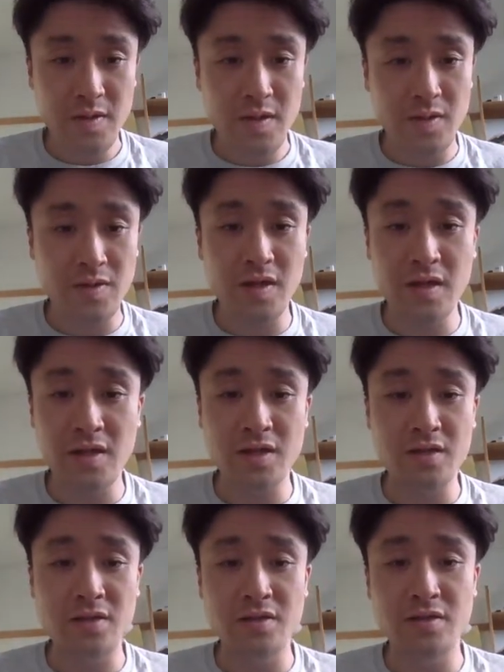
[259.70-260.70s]
then
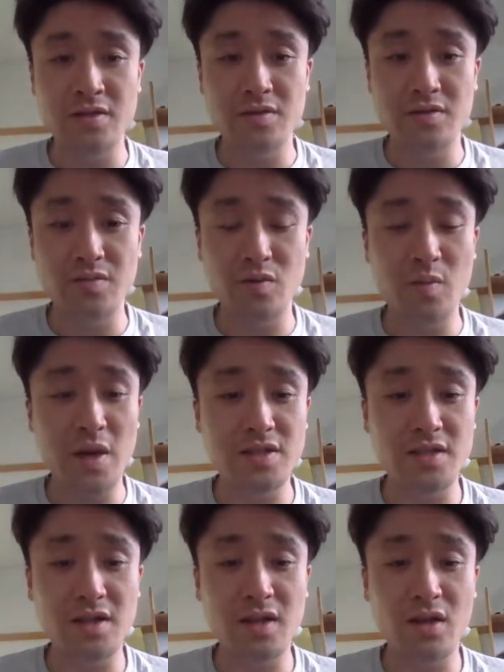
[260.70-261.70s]
we
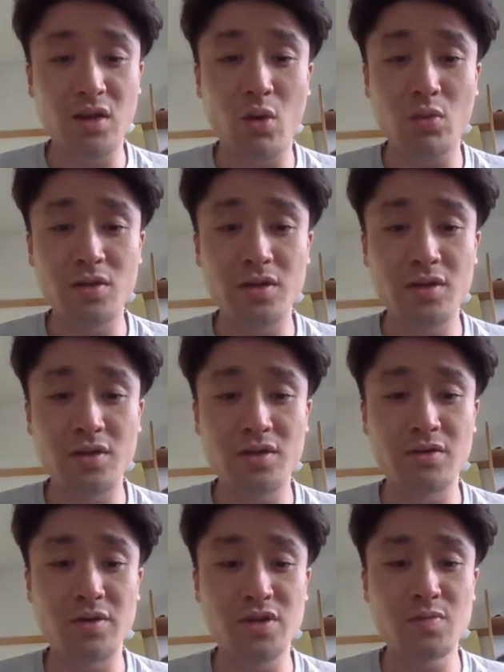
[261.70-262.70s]
basically load
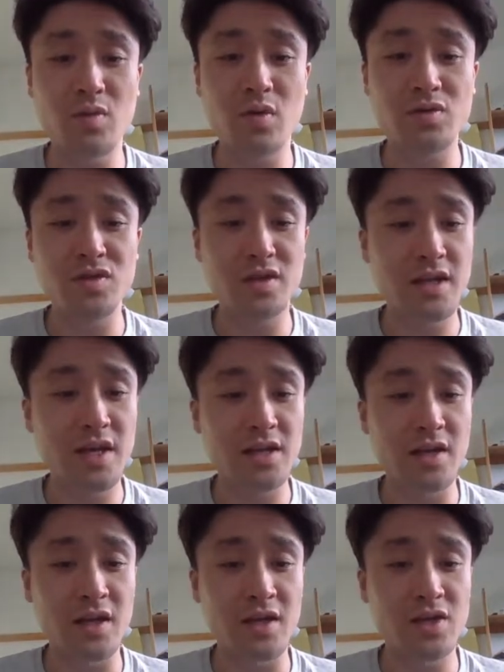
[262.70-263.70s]
the response again
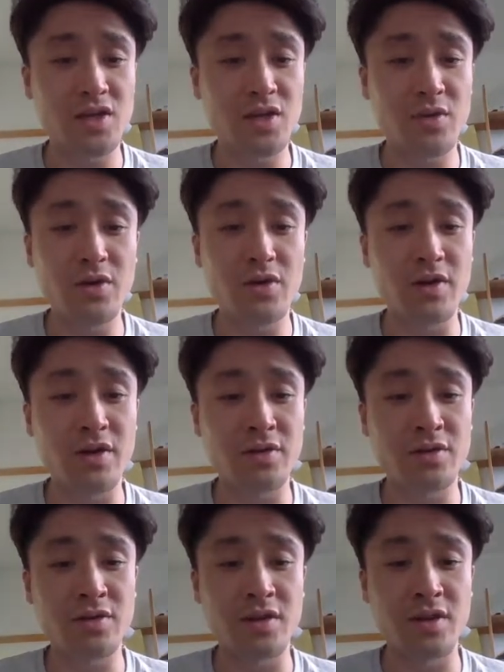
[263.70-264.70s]
in Cheerio,
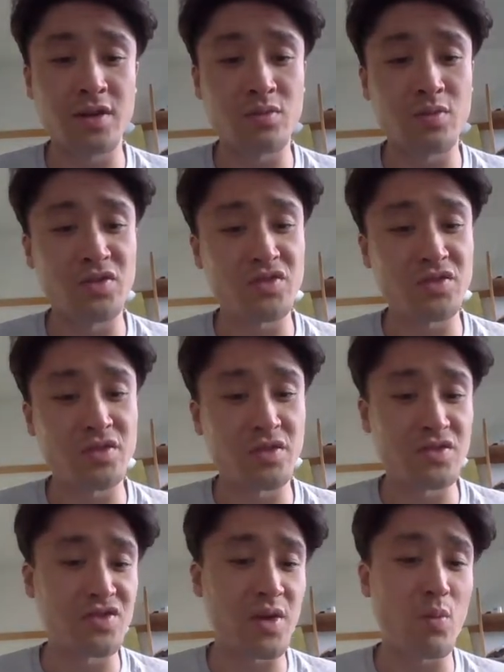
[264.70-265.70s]
and then it works the
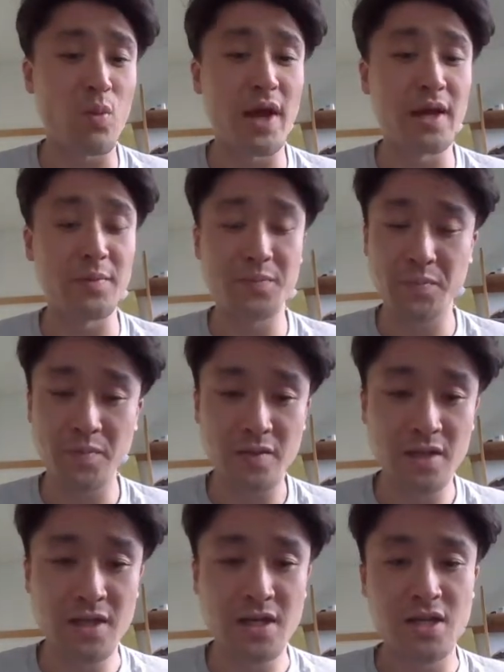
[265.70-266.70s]
same way.
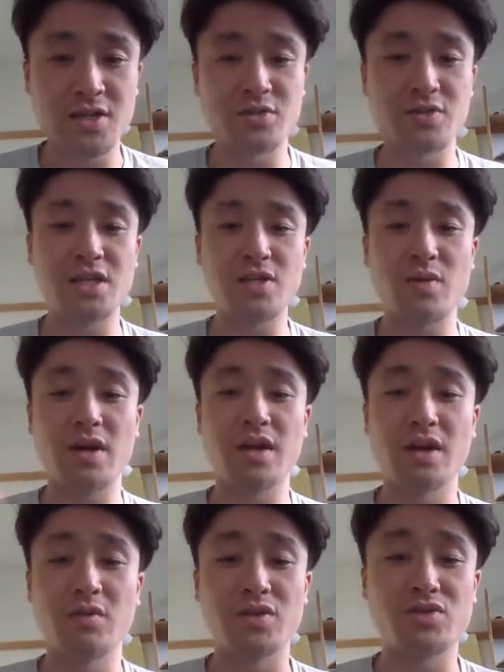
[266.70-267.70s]
So that's why
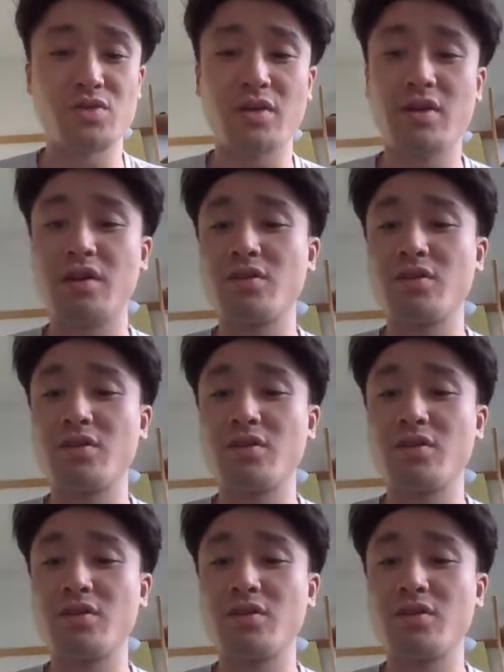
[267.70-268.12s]
I was struggling the